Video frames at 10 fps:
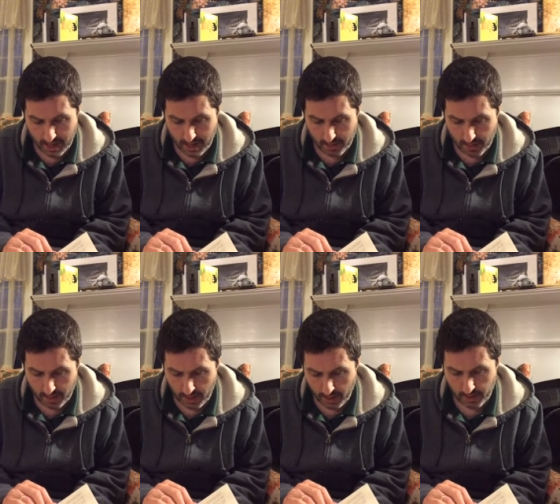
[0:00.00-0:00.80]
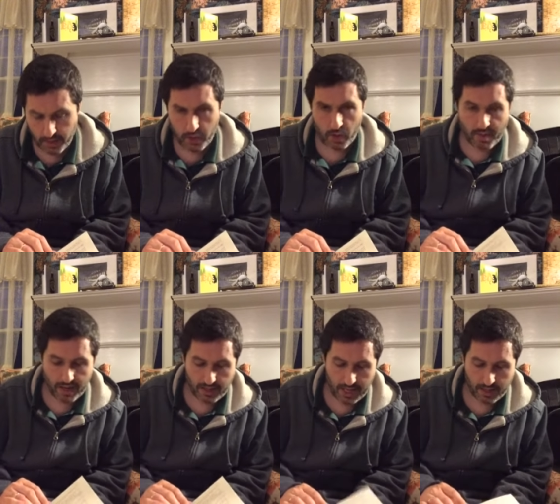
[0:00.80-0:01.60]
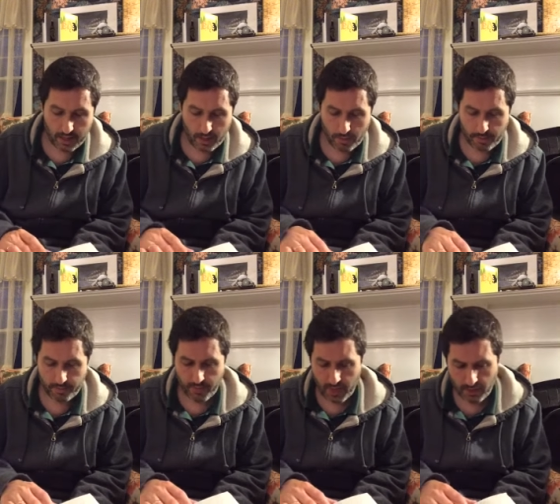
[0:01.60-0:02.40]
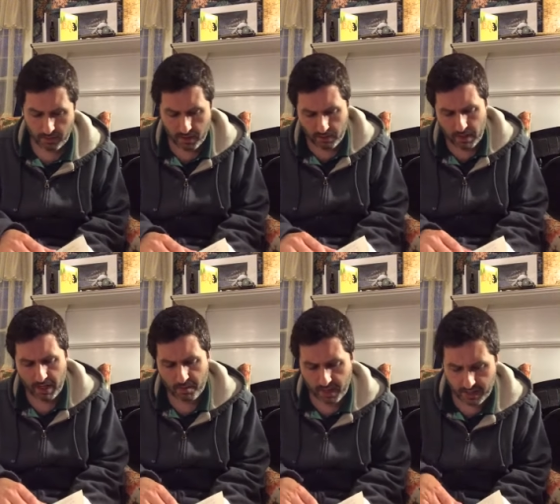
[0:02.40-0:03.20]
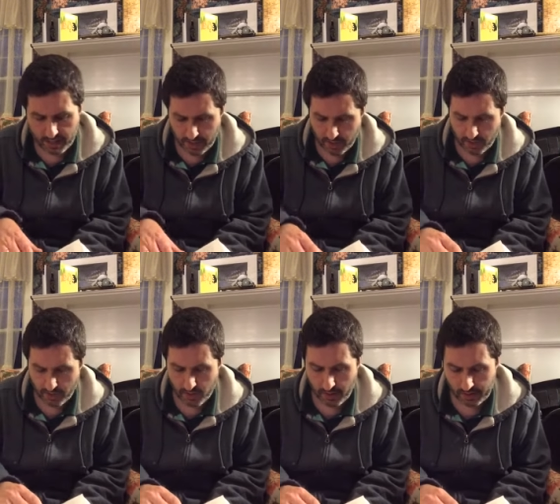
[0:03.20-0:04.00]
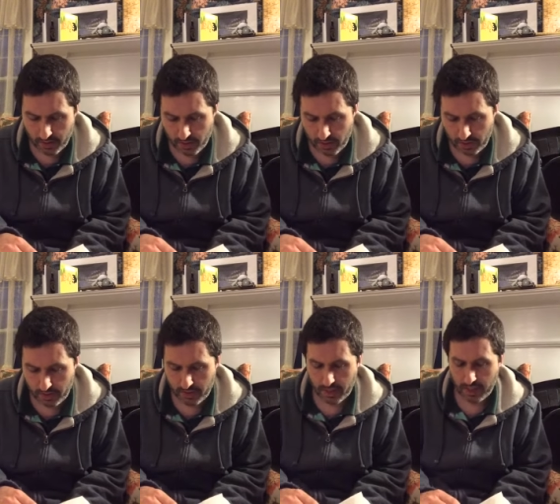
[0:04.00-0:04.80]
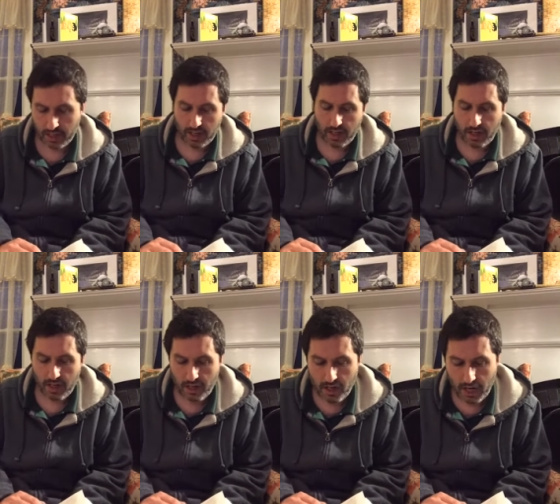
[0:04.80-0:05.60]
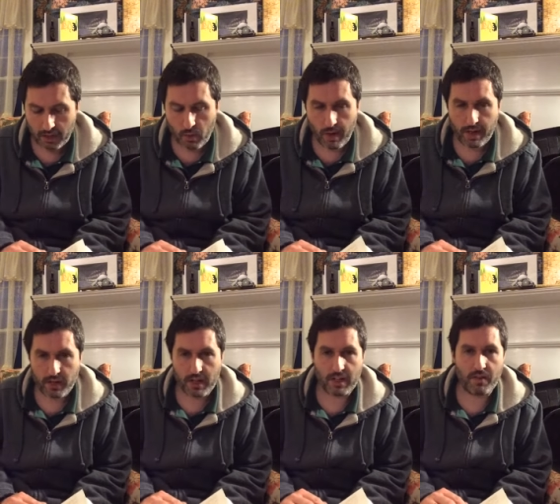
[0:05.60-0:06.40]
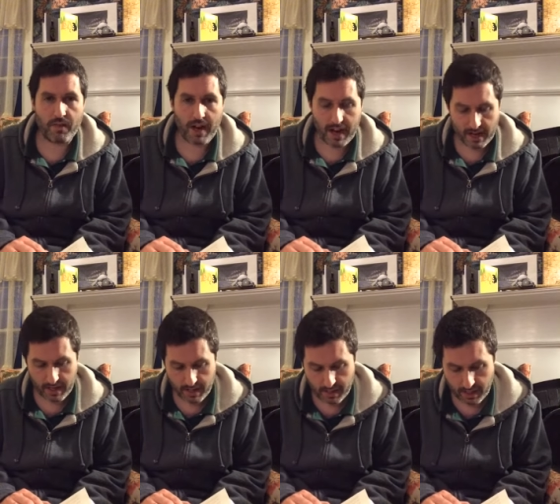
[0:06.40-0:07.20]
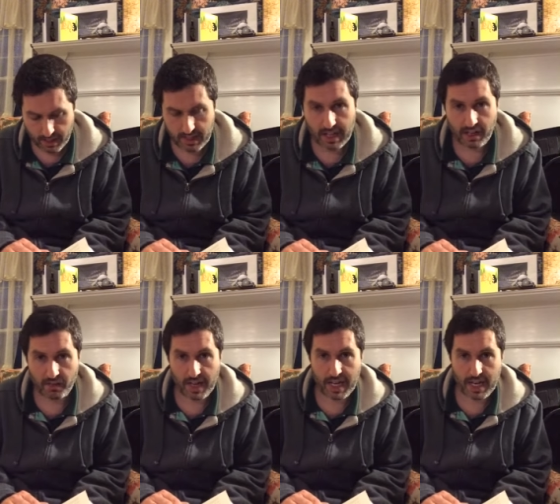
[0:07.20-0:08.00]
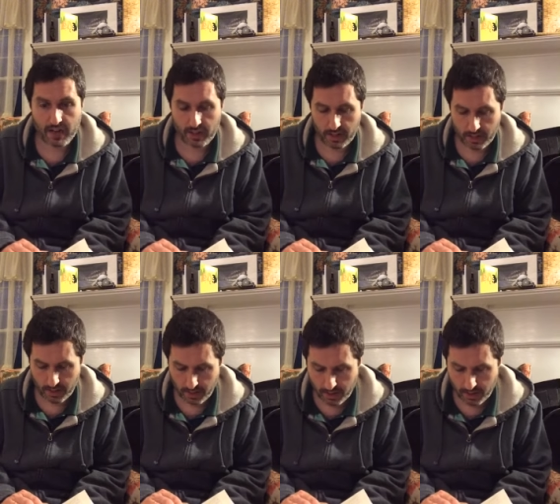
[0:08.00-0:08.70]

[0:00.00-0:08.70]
I'm not entirely sure about that, though. I don't know a lot of bosses who shrug their shoulders at not quite justified extended vacations.